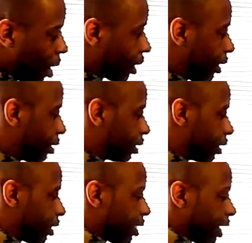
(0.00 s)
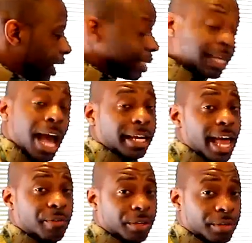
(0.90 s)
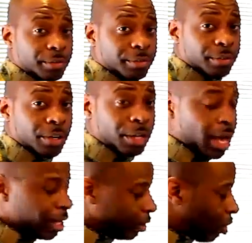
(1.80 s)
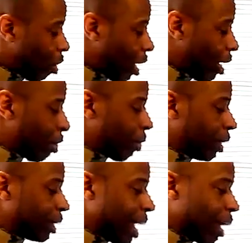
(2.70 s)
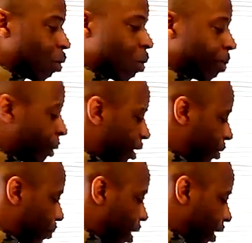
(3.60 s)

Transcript: Ruckus is kind of heavy. Okay, so another thing that I incorporated in